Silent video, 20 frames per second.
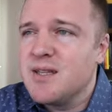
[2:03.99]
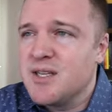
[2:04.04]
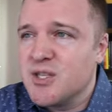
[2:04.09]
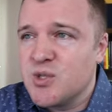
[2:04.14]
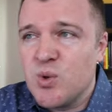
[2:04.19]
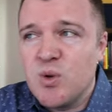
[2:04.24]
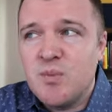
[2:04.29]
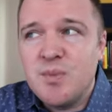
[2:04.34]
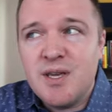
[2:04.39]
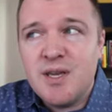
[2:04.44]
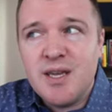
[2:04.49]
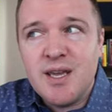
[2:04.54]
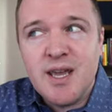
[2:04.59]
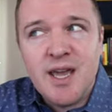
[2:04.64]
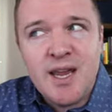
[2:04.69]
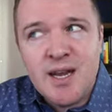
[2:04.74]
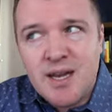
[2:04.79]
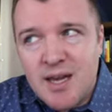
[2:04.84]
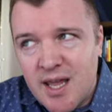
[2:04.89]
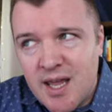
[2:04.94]
This would be
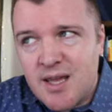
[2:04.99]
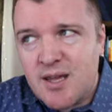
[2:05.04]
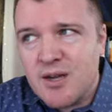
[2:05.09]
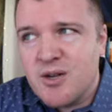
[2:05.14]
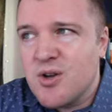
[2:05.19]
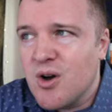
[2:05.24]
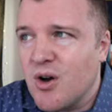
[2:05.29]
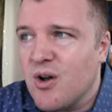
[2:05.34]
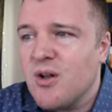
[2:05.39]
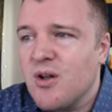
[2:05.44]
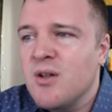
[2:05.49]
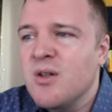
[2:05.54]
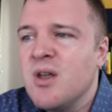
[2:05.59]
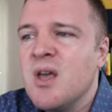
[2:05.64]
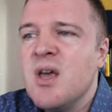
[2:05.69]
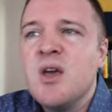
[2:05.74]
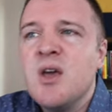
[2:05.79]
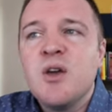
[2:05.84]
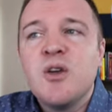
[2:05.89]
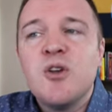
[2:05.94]
a naked call.
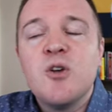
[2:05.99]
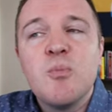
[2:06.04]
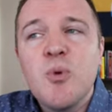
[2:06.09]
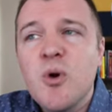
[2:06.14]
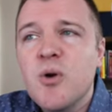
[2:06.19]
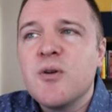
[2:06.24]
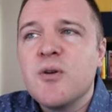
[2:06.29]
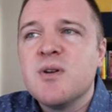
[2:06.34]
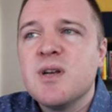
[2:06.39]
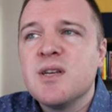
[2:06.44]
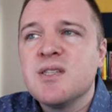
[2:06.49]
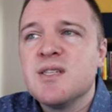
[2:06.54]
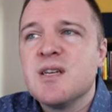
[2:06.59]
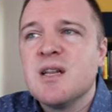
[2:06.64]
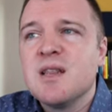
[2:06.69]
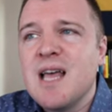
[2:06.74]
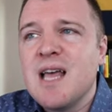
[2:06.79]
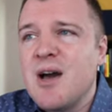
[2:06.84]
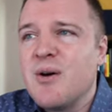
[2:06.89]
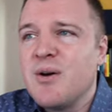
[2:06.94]
Your broker doesn't
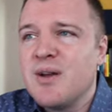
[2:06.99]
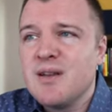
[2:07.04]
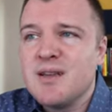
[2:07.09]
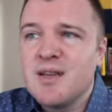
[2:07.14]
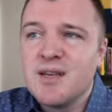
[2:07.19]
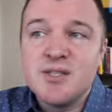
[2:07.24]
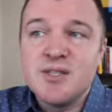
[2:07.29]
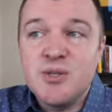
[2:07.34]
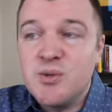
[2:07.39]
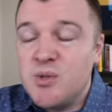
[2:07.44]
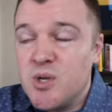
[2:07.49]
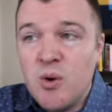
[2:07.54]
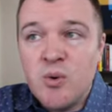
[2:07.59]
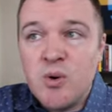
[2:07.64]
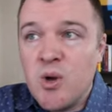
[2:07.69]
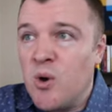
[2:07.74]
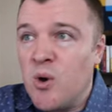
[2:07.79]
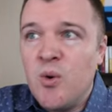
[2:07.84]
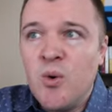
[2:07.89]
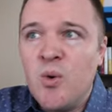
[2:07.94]
allow it because you
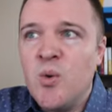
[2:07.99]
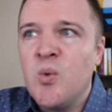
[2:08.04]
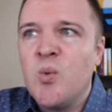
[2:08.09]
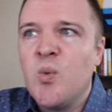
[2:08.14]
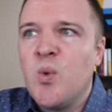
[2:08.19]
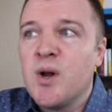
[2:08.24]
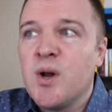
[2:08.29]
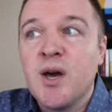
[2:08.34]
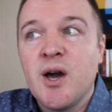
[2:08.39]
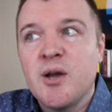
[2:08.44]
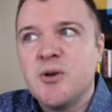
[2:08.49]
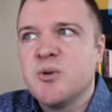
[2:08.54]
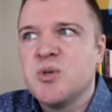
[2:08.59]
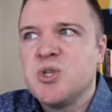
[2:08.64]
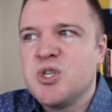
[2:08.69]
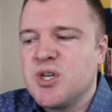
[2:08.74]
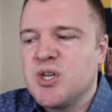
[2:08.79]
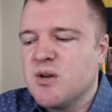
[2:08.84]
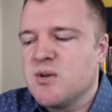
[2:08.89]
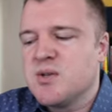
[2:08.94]
don't own
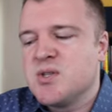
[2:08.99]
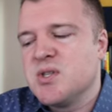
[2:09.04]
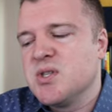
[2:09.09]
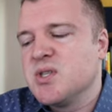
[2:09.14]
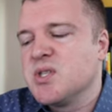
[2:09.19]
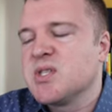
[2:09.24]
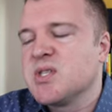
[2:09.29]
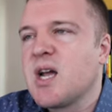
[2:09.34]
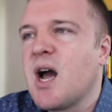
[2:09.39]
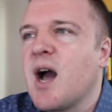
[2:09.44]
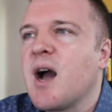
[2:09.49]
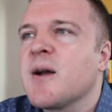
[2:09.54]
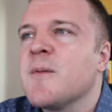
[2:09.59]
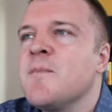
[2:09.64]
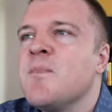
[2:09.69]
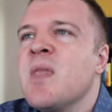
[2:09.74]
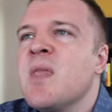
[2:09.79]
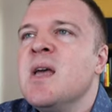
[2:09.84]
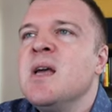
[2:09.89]
100 shares of the stock.